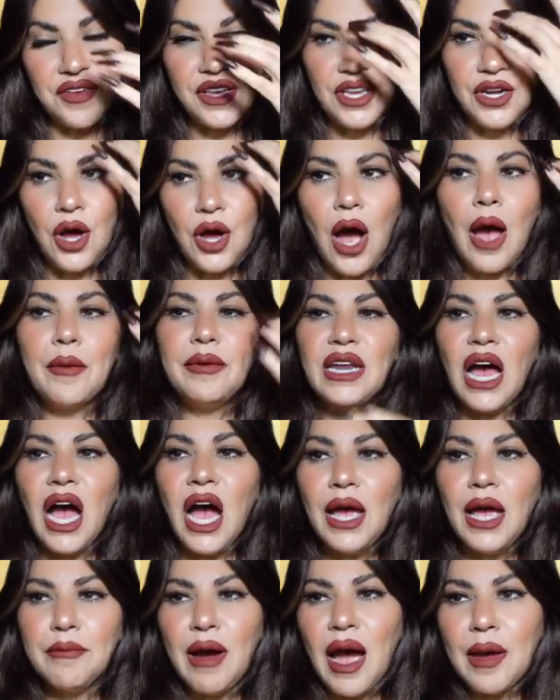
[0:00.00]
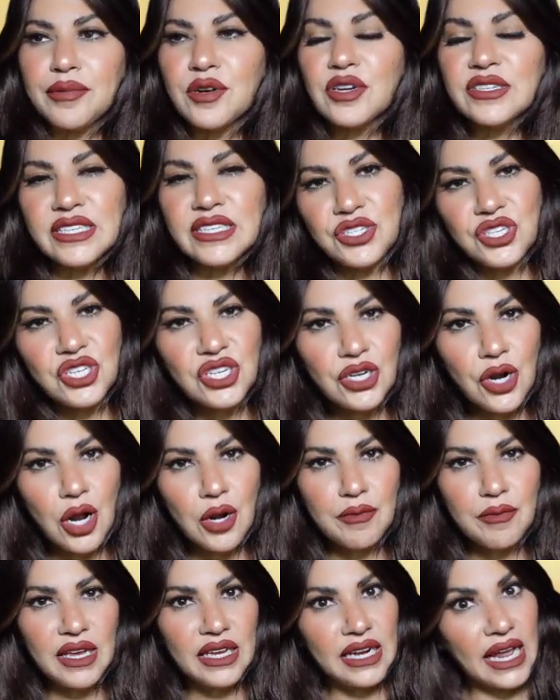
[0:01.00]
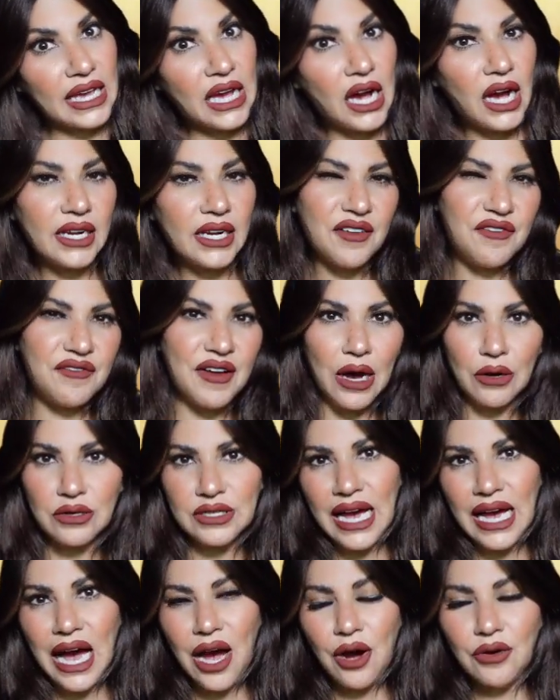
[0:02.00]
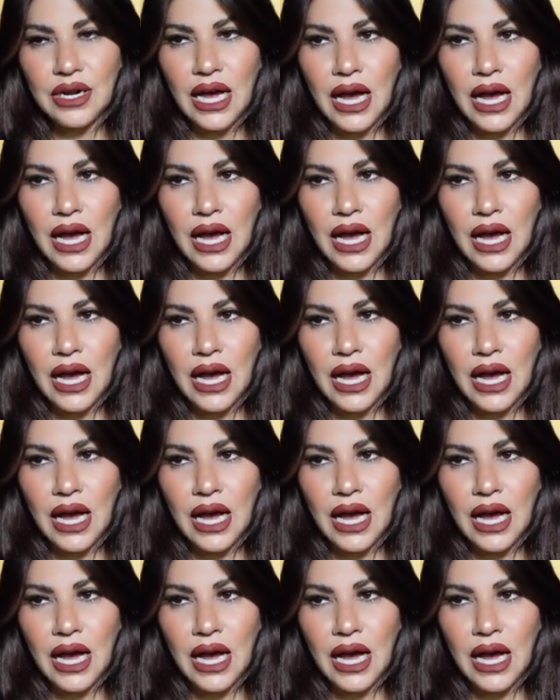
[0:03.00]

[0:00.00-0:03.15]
you know, I mean, I, my person cheated on me and I kind of found out.